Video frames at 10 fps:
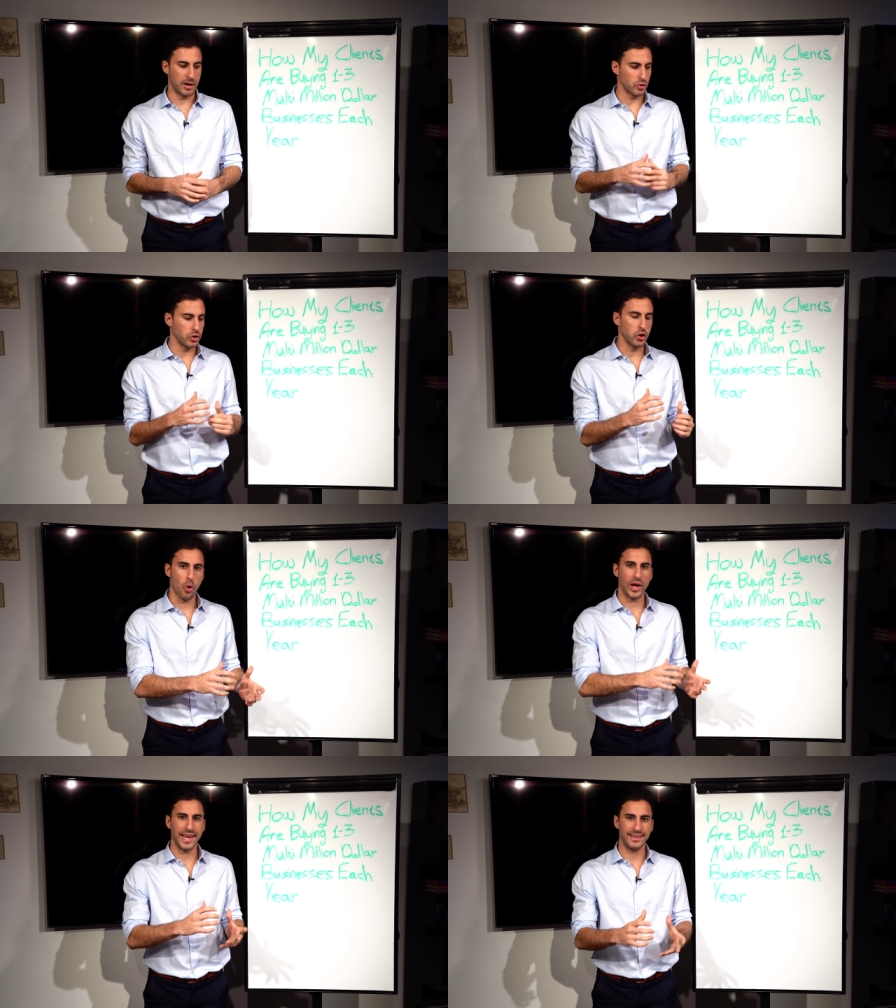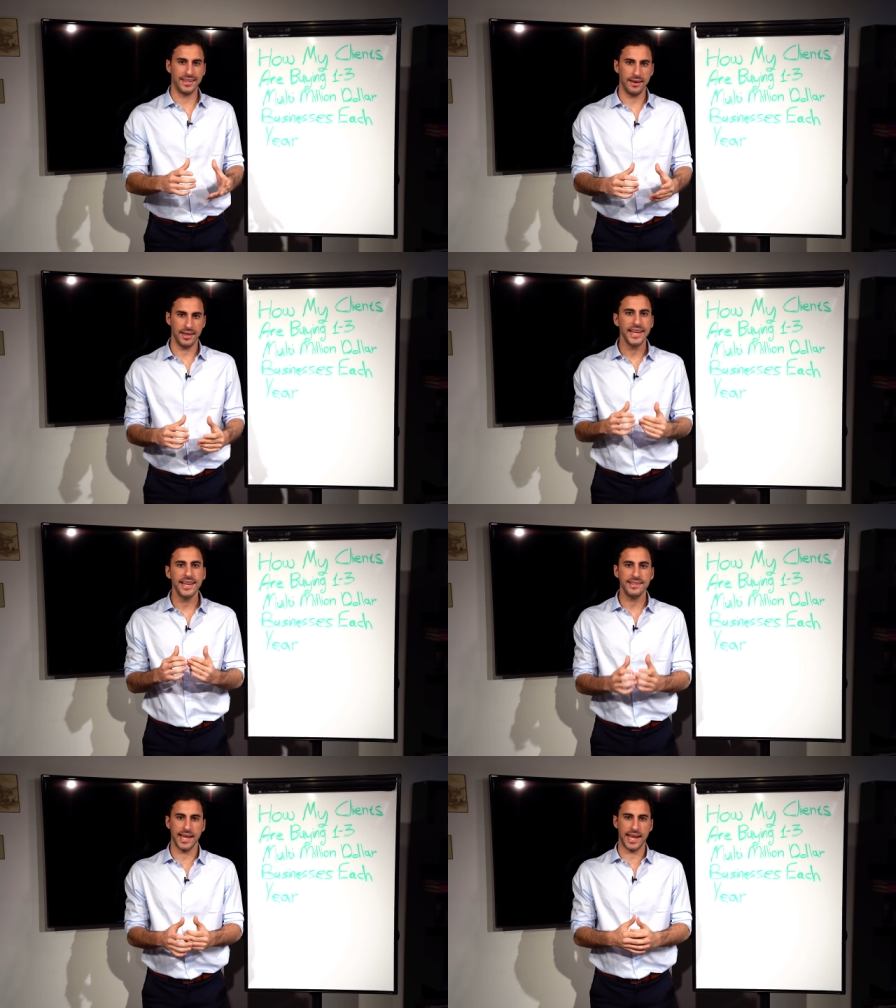about locating
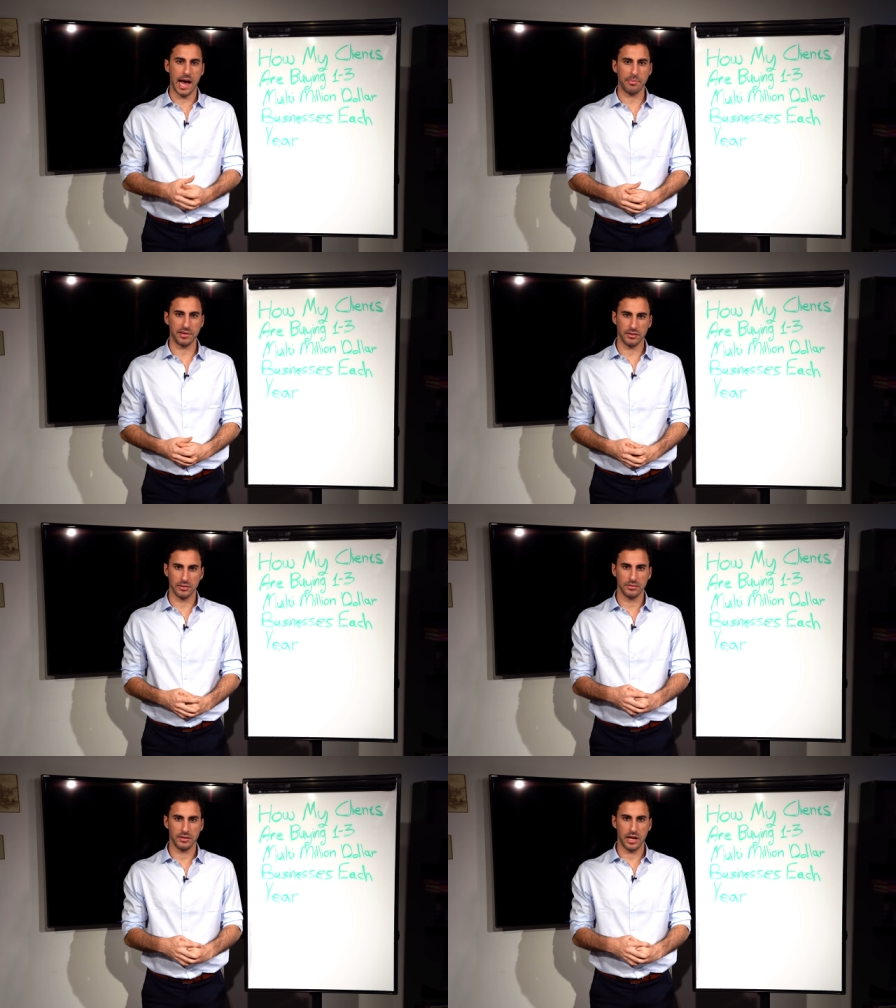easy capital.